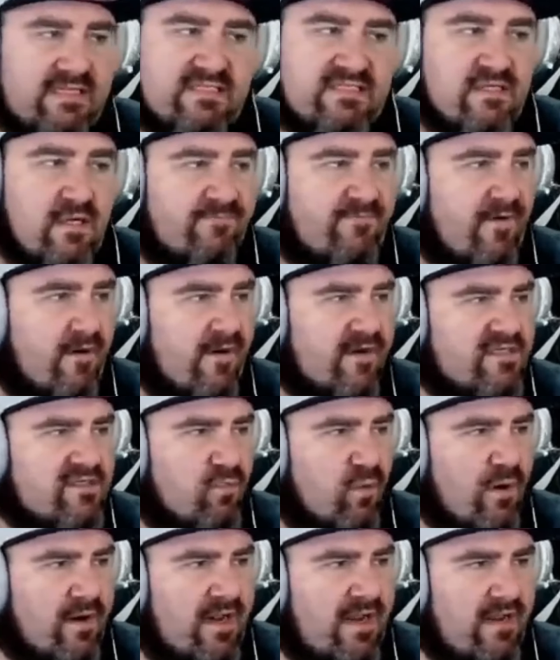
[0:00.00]
So far it's
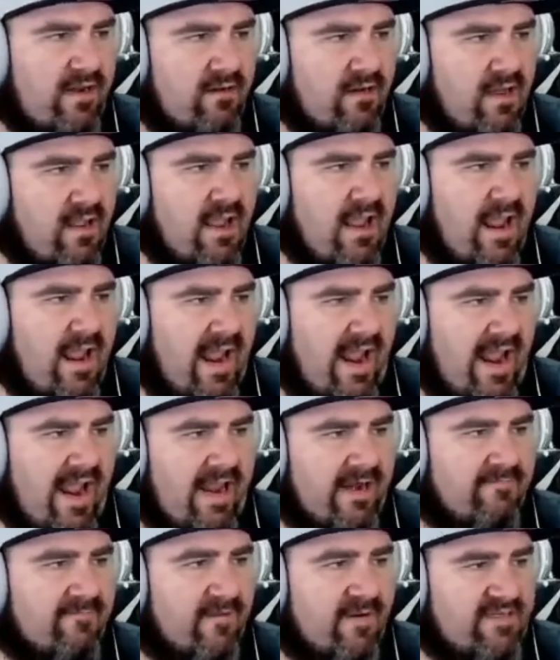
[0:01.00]
working,
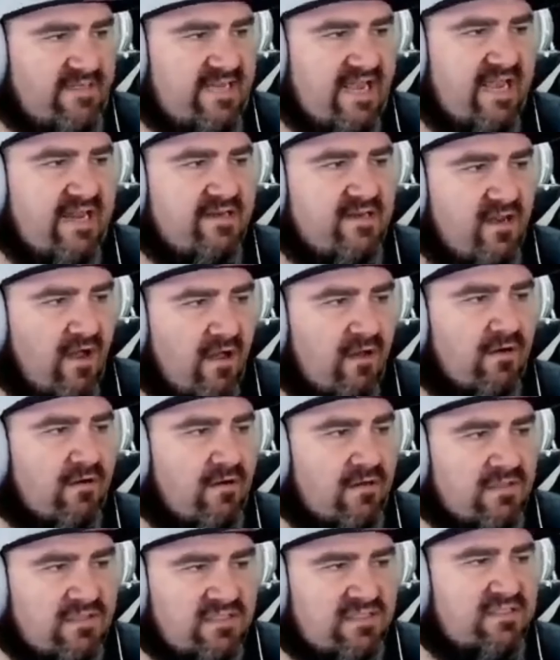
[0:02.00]
and for
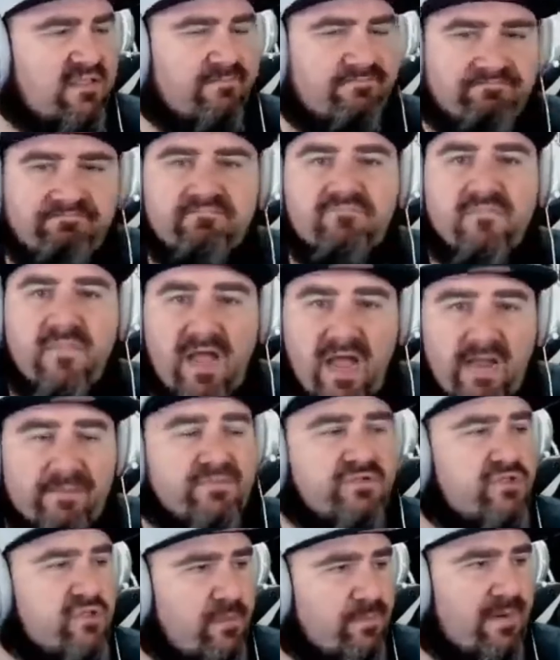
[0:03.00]
$10, I'm
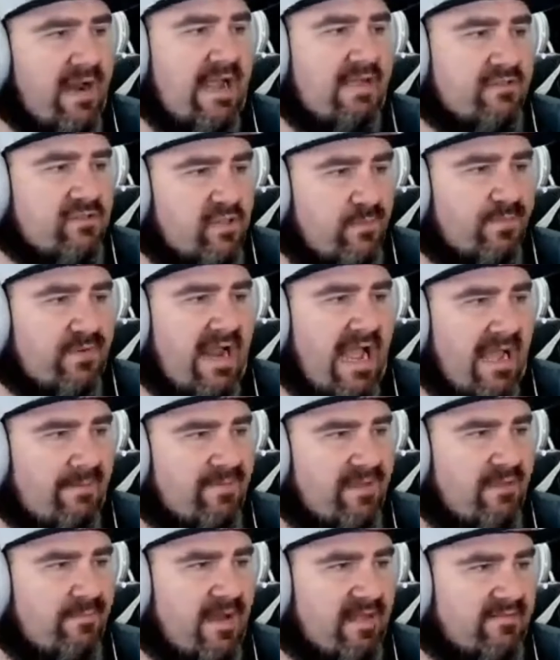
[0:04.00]
super, super happy about